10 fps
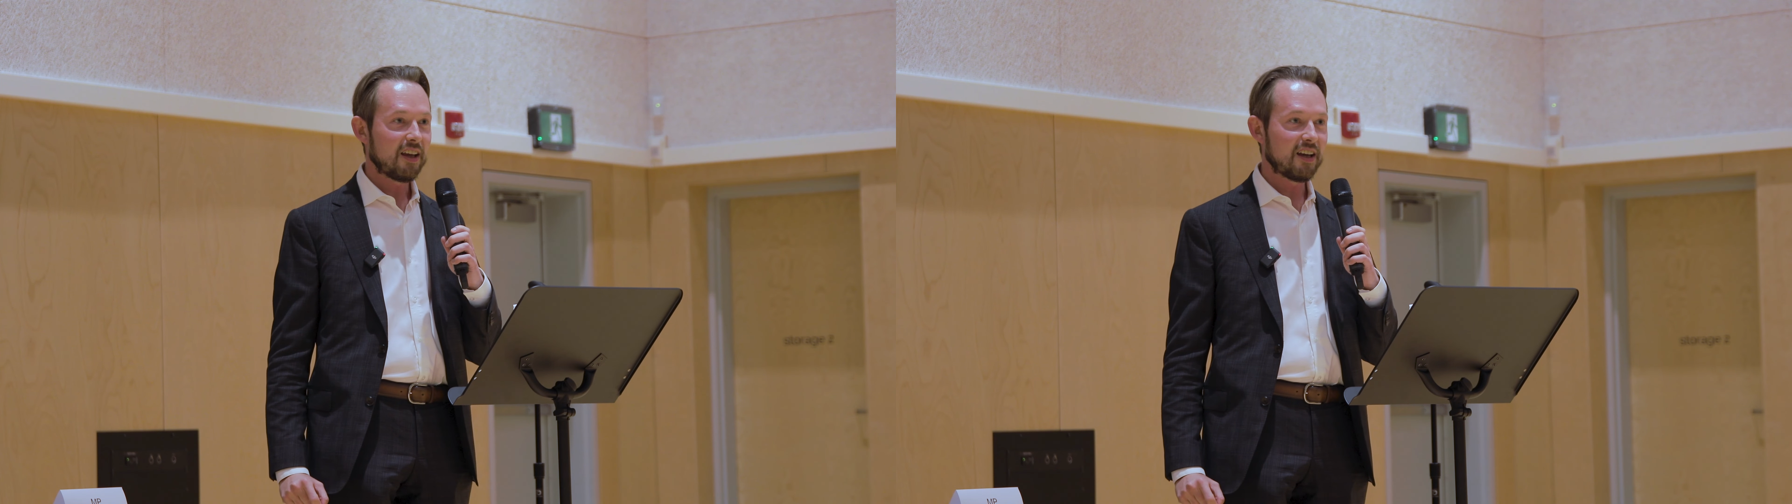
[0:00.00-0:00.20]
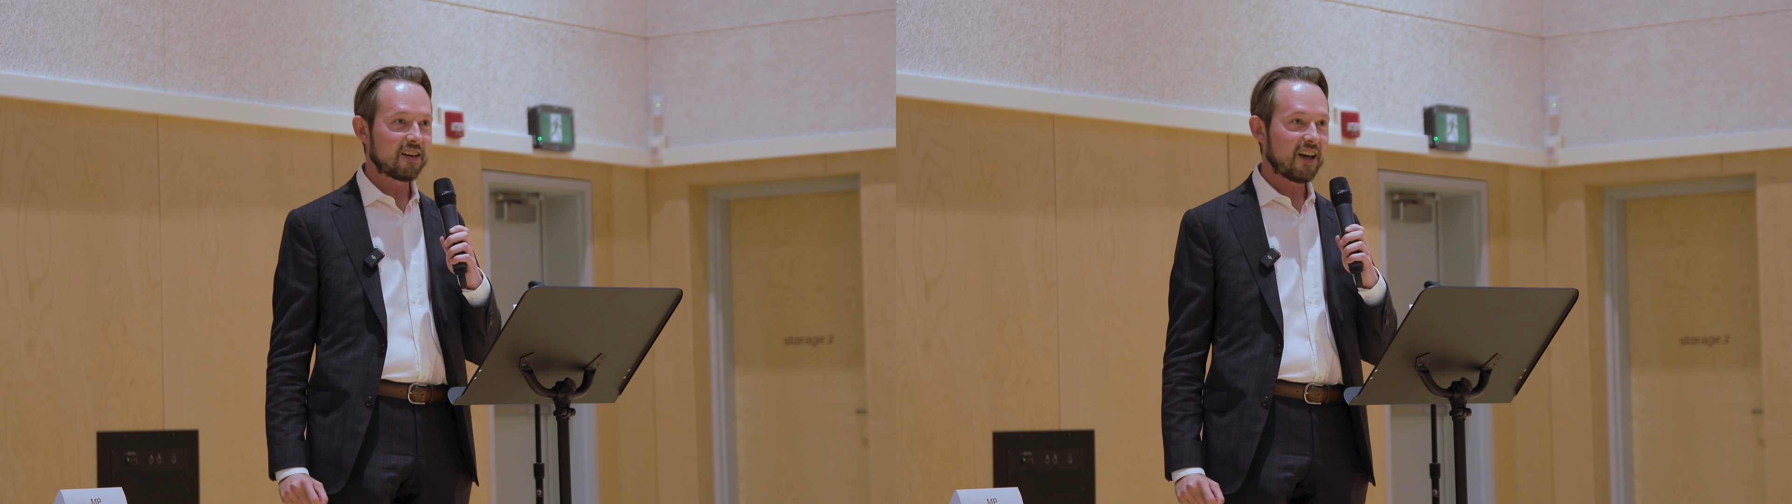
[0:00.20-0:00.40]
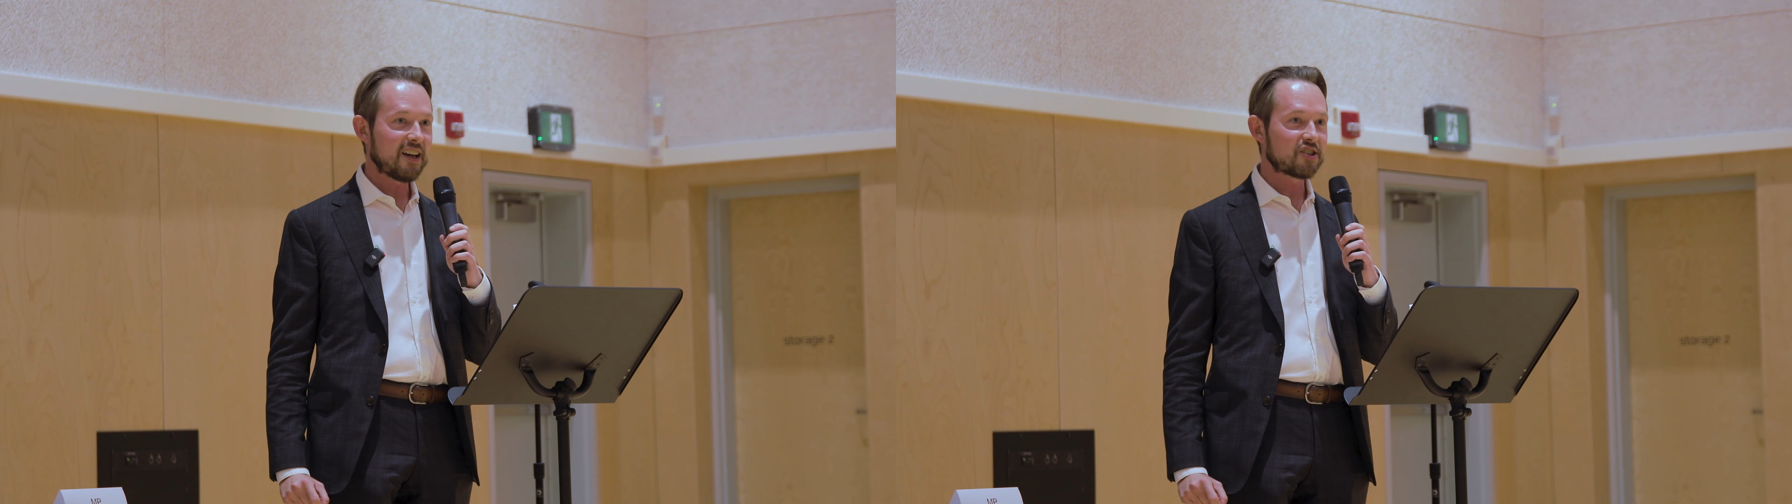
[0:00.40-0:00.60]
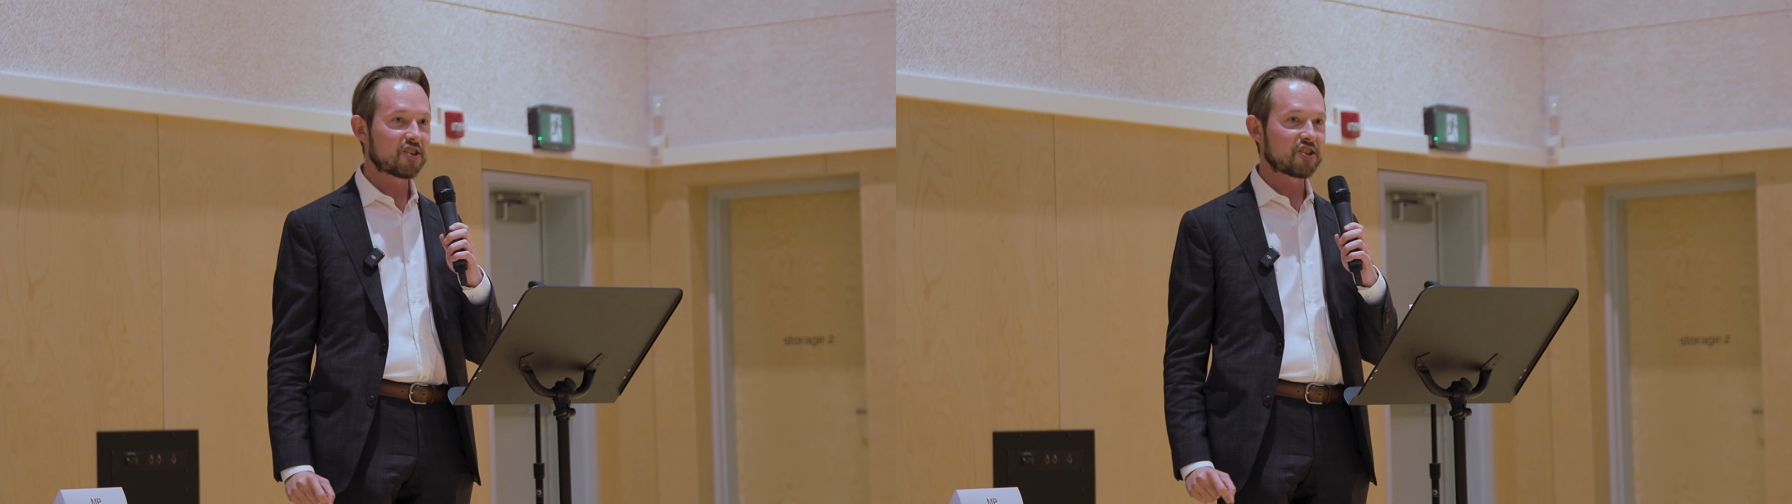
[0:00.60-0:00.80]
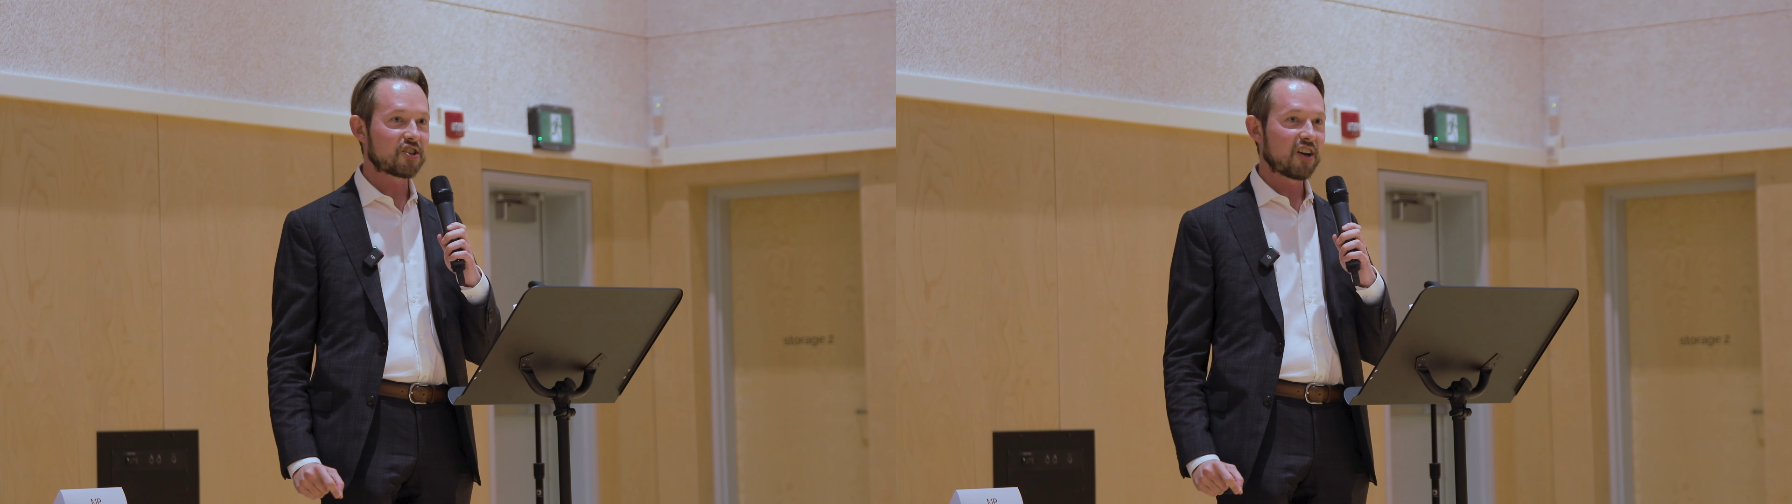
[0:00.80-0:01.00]
in
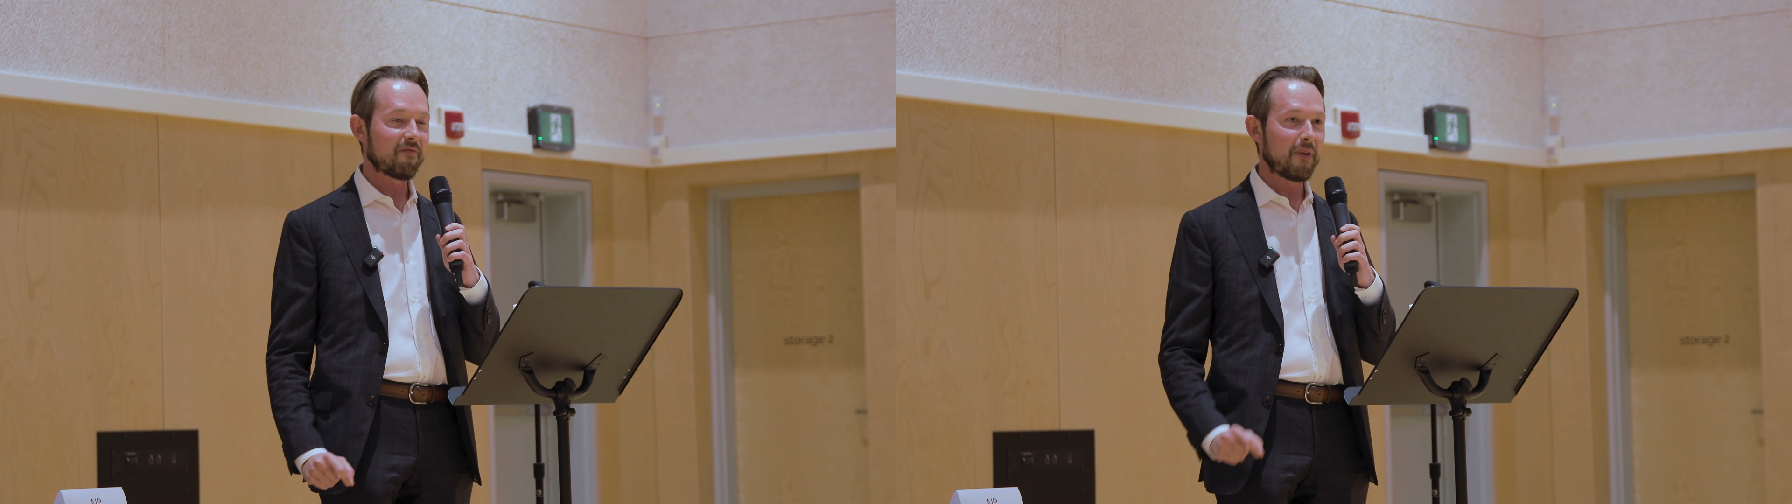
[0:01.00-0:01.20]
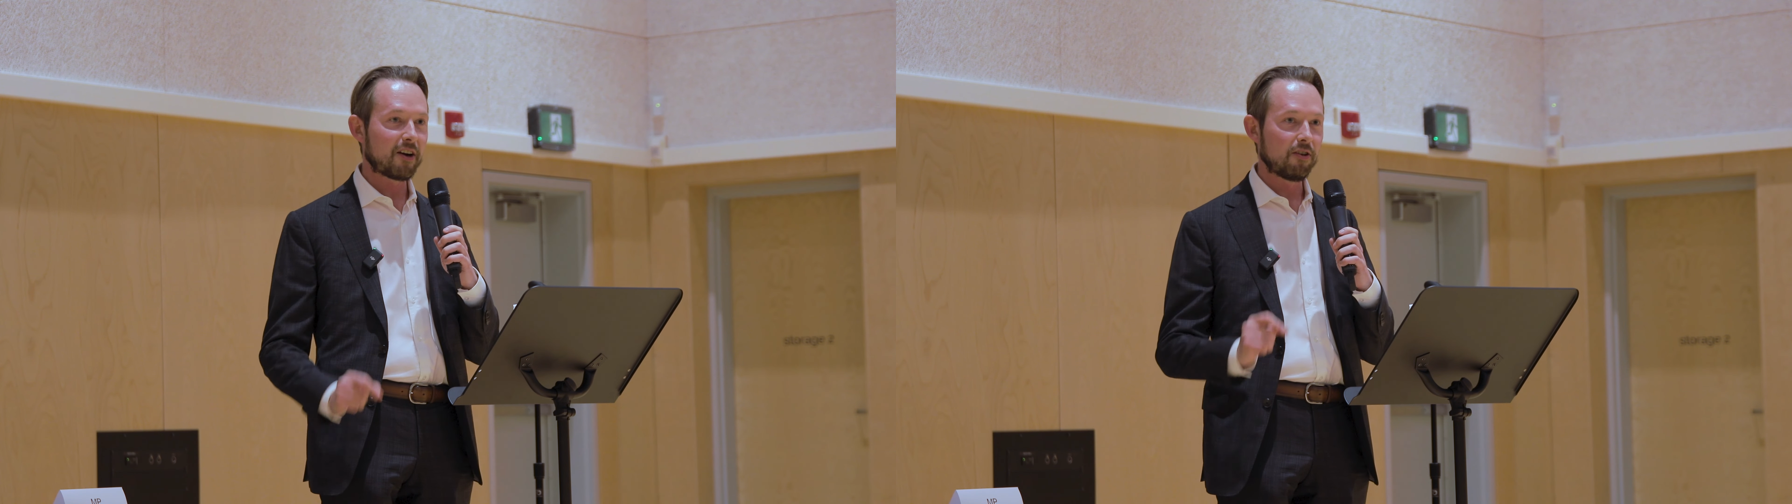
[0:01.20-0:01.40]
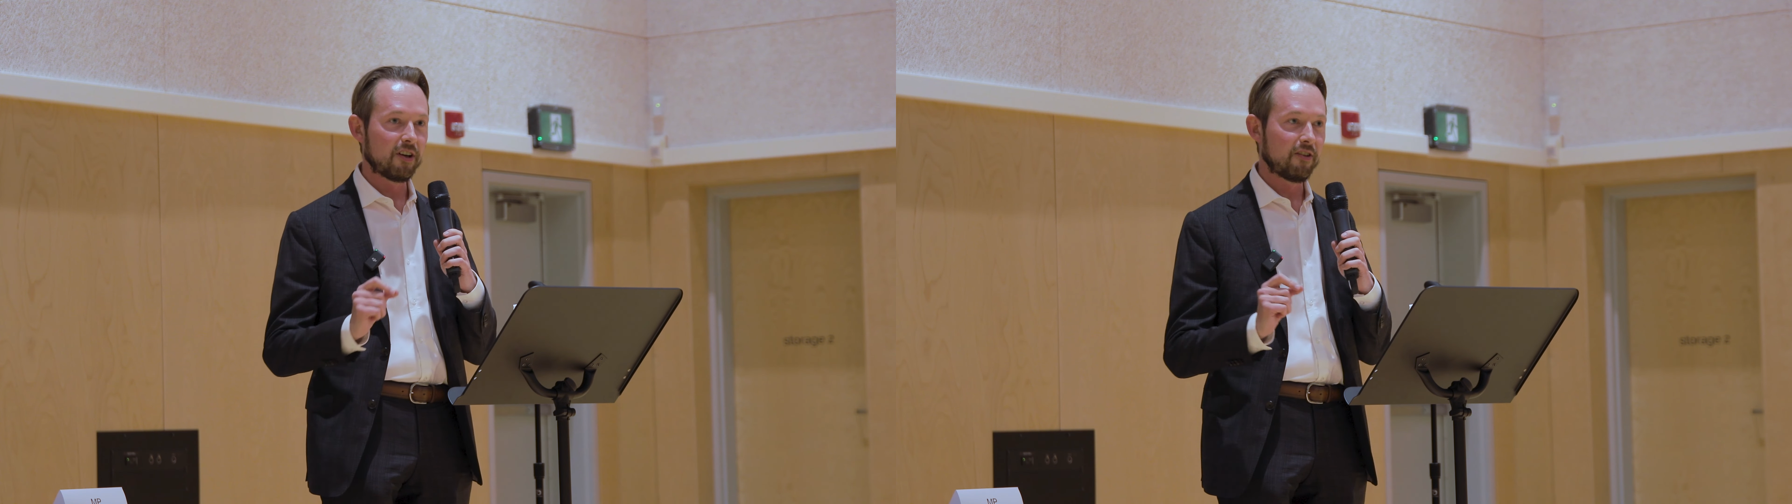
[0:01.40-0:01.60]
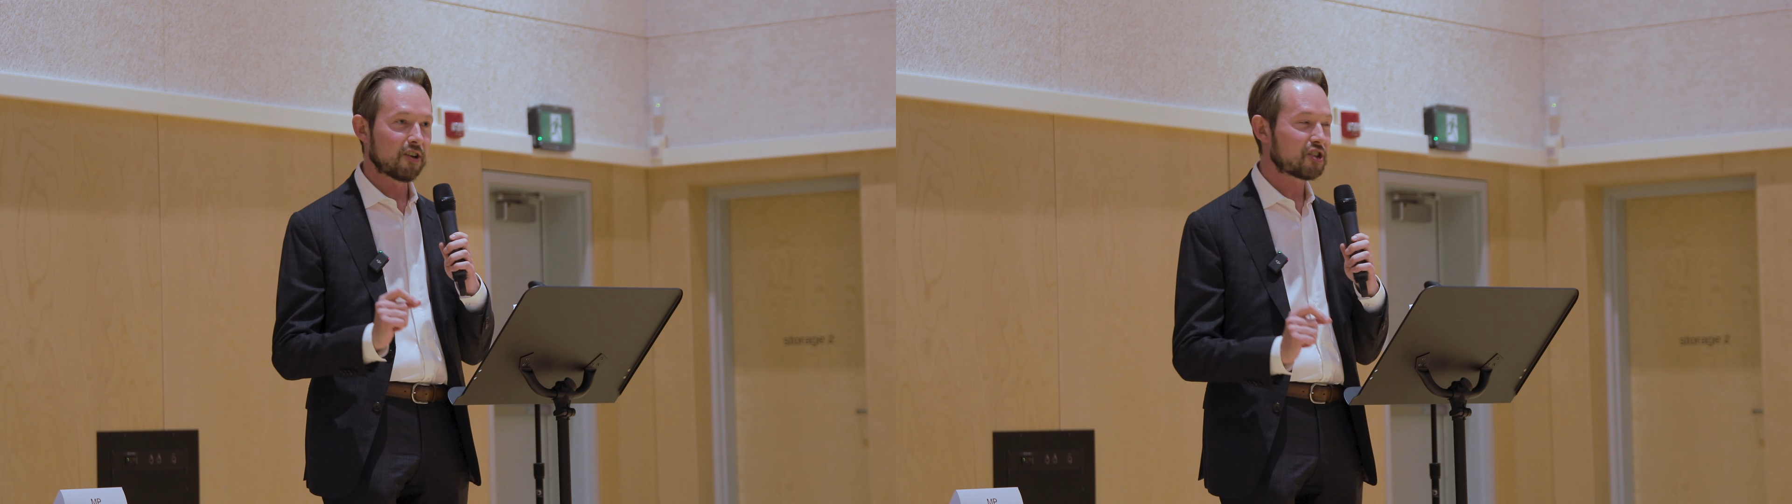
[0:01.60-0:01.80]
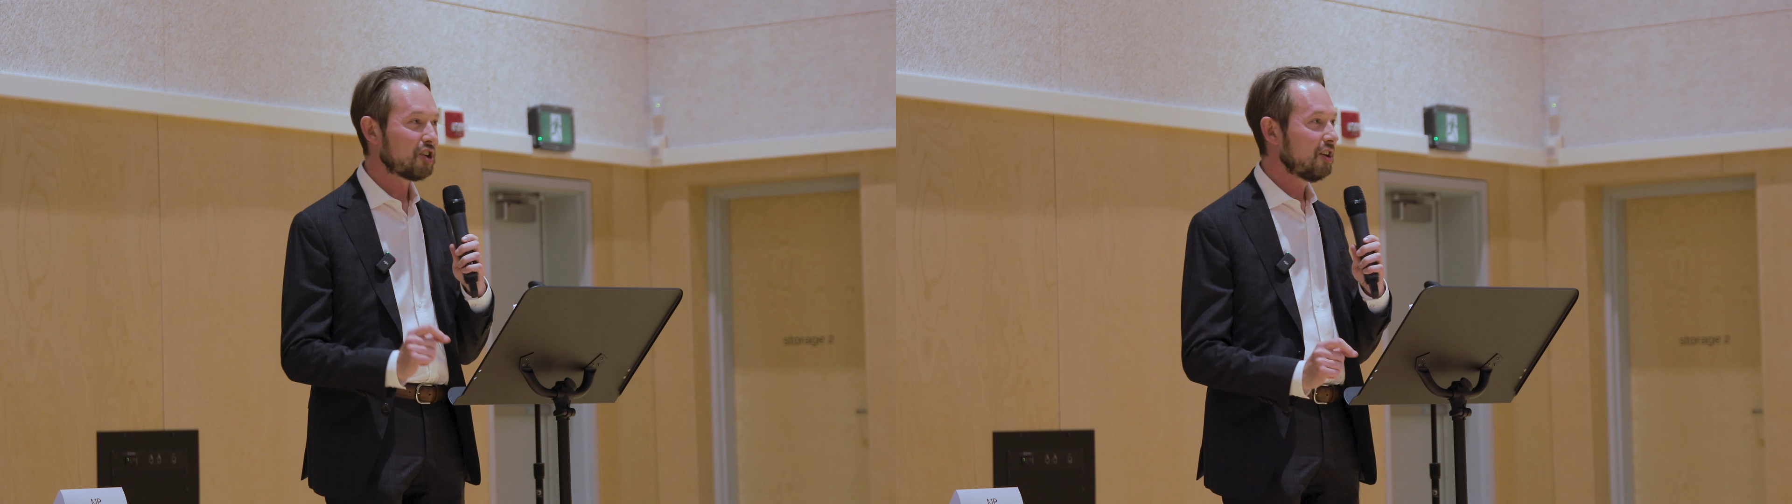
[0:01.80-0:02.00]
cases of mental
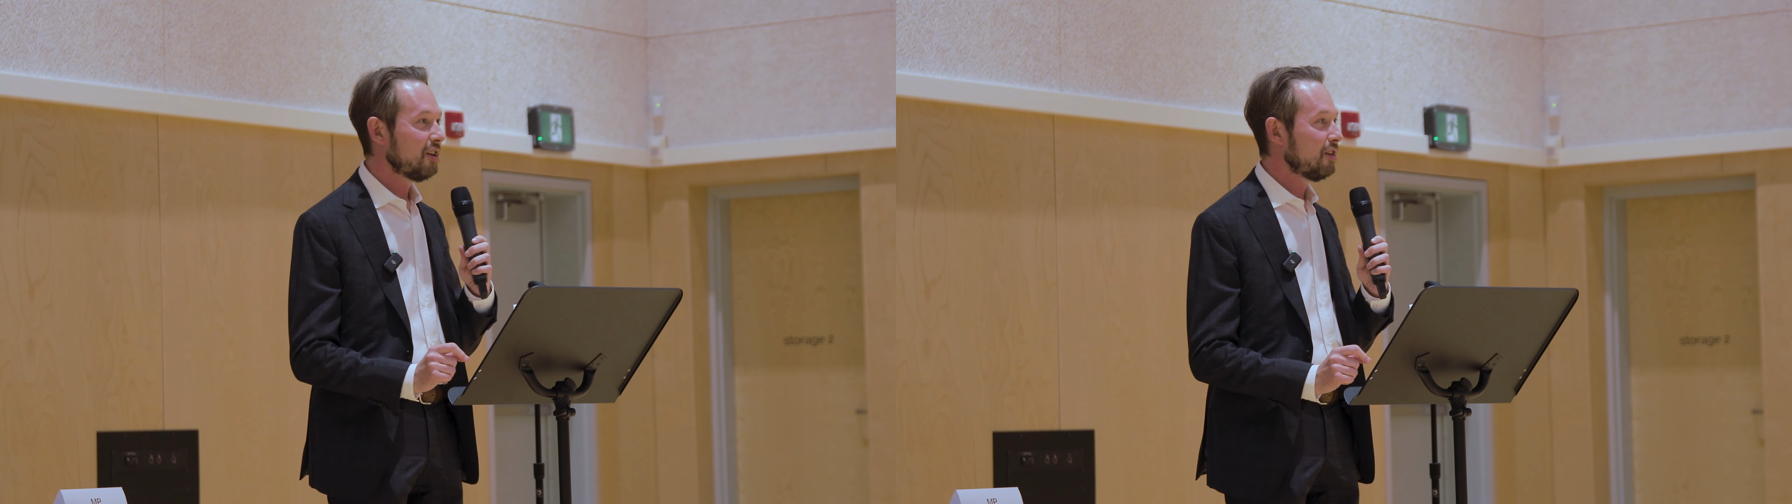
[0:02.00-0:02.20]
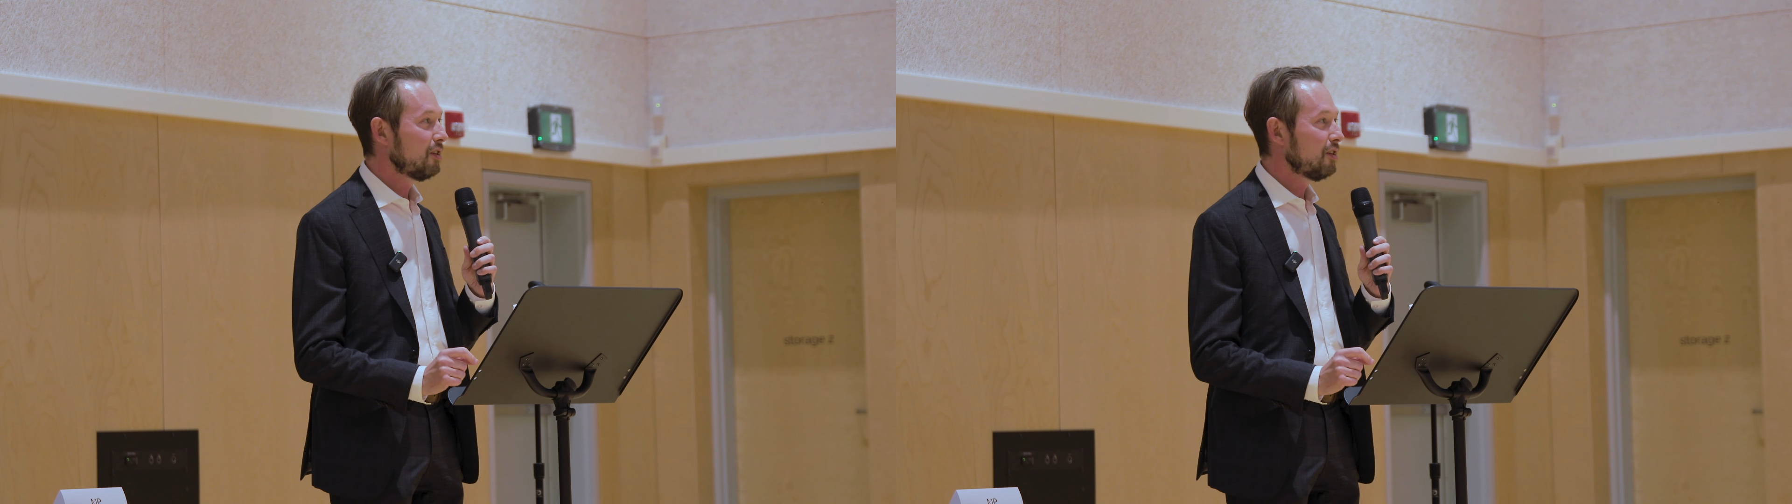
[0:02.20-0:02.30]
illness.